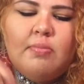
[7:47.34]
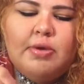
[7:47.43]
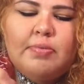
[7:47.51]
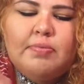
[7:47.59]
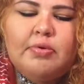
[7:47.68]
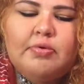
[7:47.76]

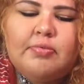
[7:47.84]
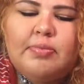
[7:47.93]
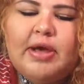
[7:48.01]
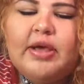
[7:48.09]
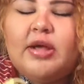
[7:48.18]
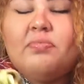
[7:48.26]
People would
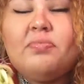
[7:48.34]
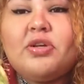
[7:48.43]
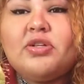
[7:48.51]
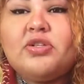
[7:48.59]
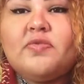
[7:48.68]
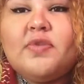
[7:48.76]
buy a
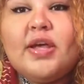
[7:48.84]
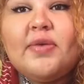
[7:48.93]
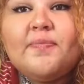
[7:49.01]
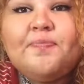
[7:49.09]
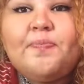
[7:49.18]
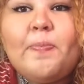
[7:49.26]
bunch of like
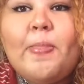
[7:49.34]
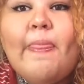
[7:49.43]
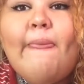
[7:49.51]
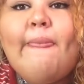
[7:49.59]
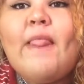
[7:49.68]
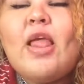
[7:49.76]

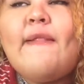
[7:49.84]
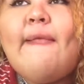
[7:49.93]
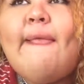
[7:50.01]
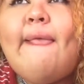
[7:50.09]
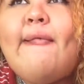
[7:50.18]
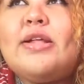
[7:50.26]

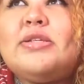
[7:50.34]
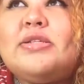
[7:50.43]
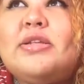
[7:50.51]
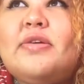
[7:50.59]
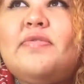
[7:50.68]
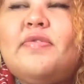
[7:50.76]

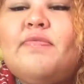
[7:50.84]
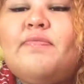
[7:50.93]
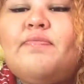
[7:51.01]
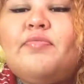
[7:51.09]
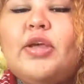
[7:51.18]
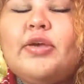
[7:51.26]
stuff from
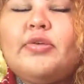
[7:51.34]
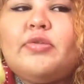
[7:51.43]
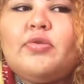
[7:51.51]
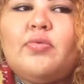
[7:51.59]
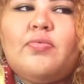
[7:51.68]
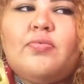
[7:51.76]
like
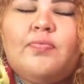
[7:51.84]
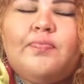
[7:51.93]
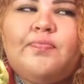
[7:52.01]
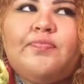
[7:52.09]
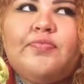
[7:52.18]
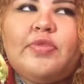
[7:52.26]

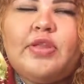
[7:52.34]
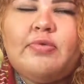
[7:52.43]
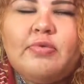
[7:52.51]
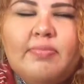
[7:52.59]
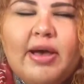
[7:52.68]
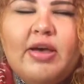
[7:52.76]
they
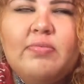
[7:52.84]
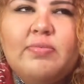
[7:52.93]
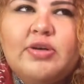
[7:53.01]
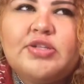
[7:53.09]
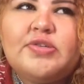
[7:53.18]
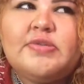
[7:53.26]
would buy a
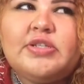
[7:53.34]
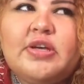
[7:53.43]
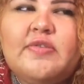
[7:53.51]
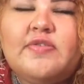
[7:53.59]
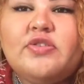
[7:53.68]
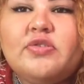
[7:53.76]
bunch of
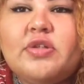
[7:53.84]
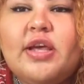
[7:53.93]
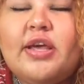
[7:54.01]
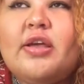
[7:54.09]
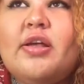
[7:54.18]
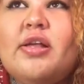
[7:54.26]
stuff to
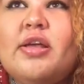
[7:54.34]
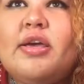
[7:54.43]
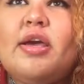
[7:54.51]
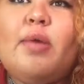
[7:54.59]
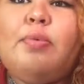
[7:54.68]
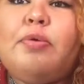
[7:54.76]
like
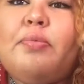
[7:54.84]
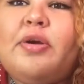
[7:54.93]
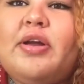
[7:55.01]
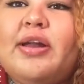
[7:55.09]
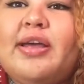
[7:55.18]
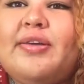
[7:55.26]
get
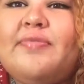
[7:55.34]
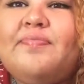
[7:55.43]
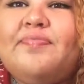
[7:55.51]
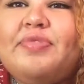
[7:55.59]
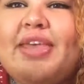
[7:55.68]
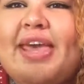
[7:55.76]
prepared, like
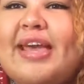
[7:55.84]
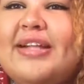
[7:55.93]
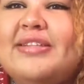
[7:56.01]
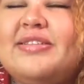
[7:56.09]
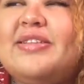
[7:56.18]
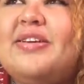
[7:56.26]

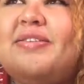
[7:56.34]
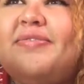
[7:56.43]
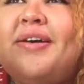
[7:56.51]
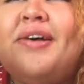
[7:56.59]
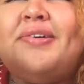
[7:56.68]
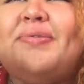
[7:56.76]
canned
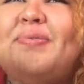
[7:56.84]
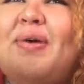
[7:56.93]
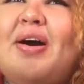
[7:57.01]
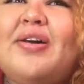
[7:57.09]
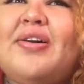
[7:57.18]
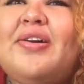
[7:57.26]
stuff,
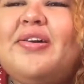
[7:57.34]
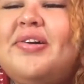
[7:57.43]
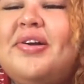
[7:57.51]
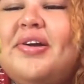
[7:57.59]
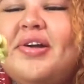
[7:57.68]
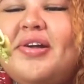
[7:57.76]

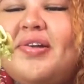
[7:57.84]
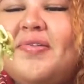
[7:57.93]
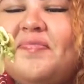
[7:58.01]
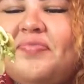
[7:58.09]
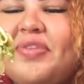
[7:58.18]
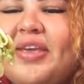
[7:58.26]
water,
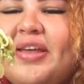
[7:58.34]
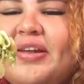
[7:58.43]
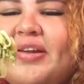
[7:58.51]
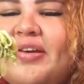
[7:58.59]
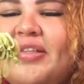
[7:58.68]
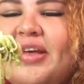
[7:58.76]

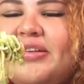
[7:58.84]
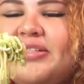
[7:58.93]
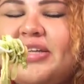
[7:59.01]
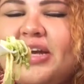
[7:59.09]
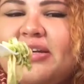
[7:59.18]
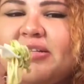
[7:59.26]
and all that
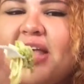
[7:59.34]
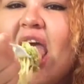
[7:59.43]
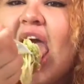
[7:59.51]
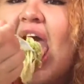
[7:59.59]
jazz.